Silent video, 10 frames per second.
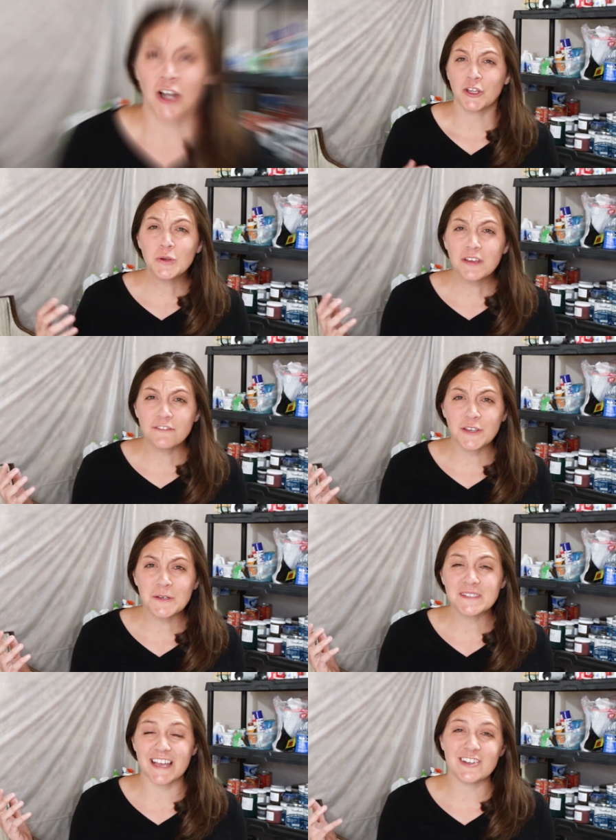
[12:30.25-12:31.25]
Are you
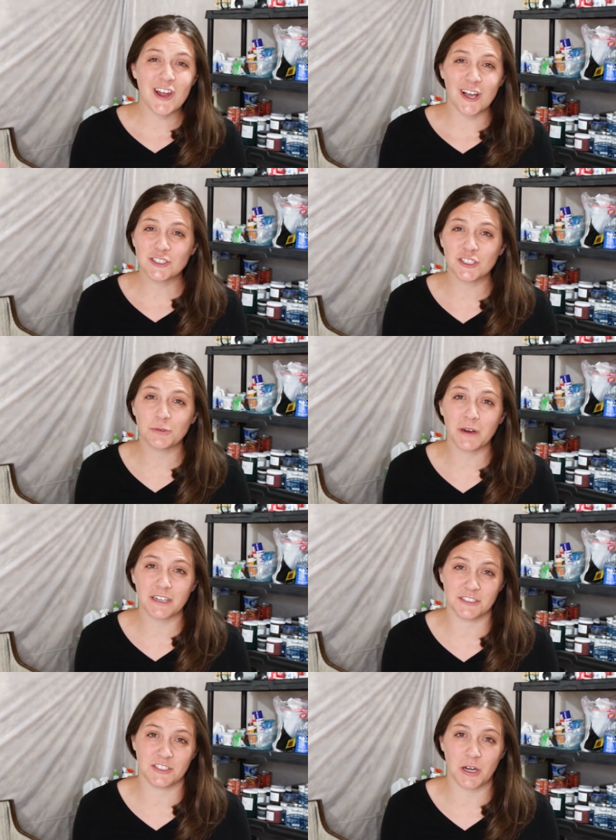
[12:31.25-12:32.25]
confused and not sure
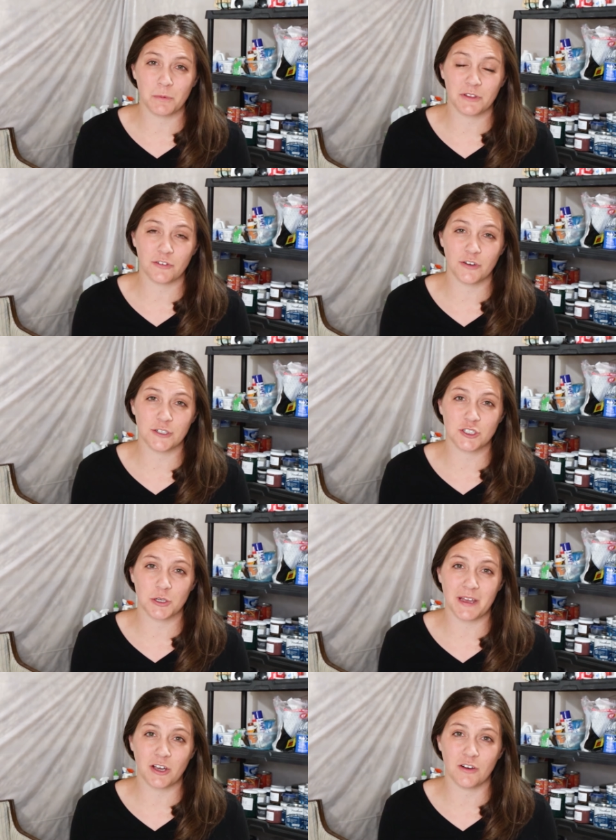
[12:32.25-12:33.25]
where to start with your
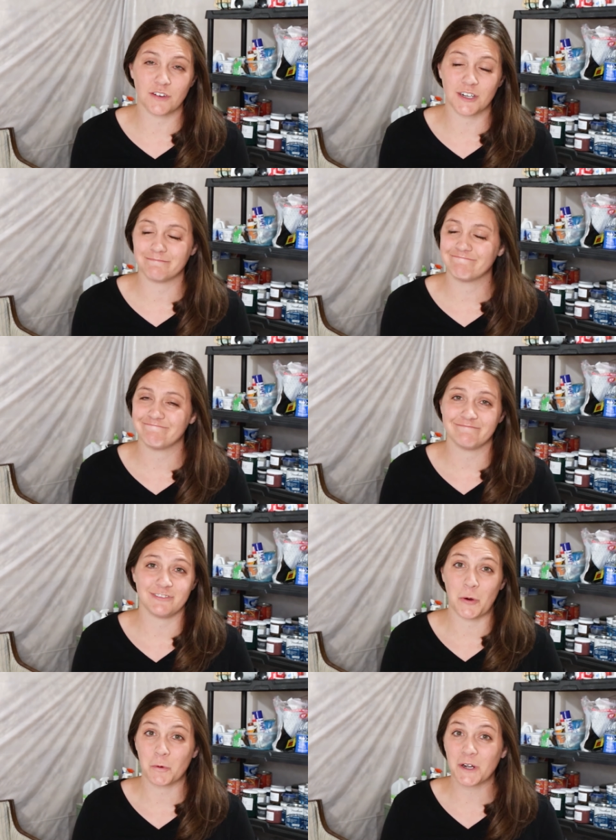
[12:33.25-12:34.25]
furniture makeover?
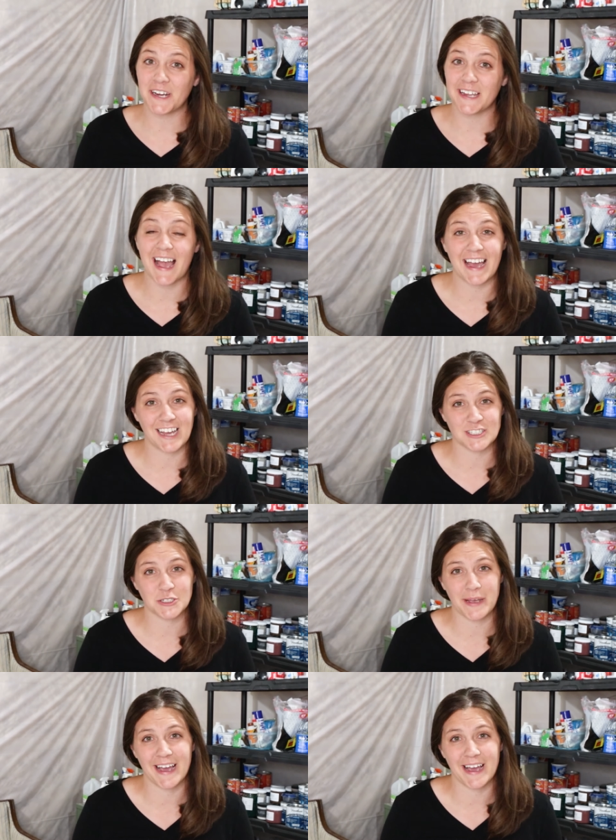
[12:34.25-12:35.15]
Don't worry, I got your